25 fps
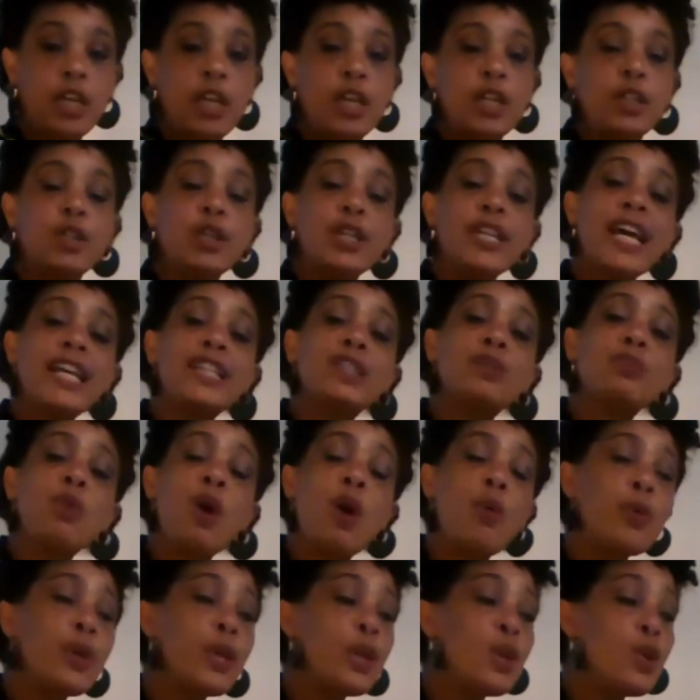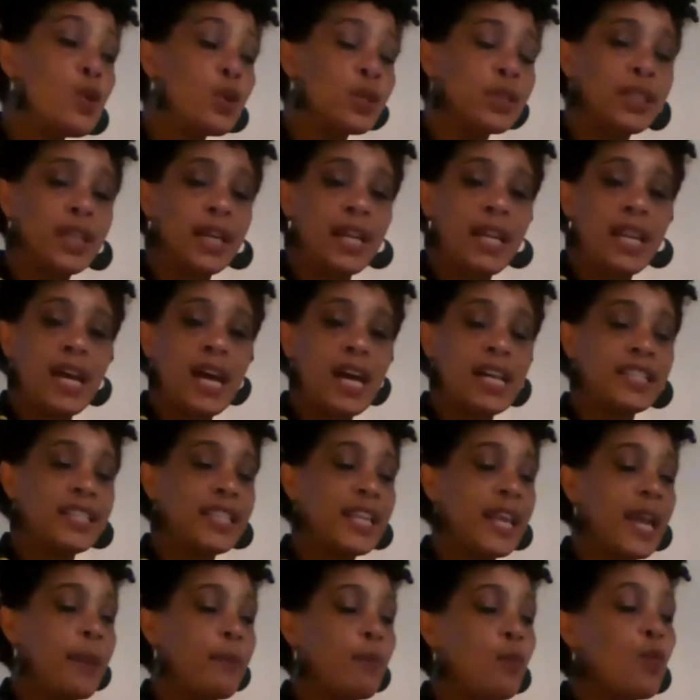So that's what we looked at last
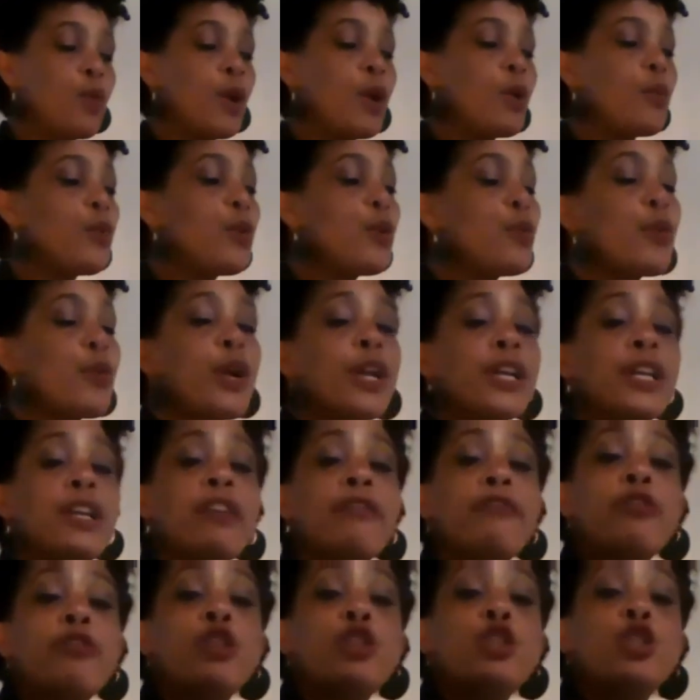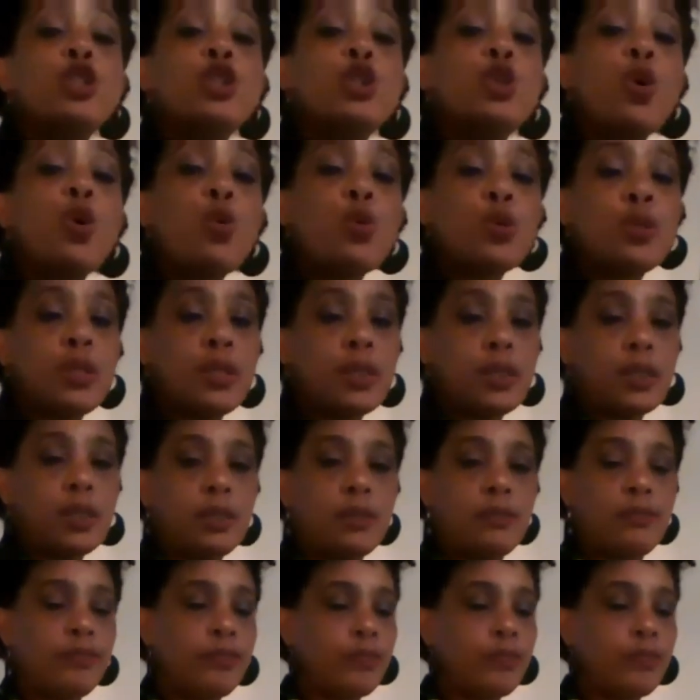time when we were given total.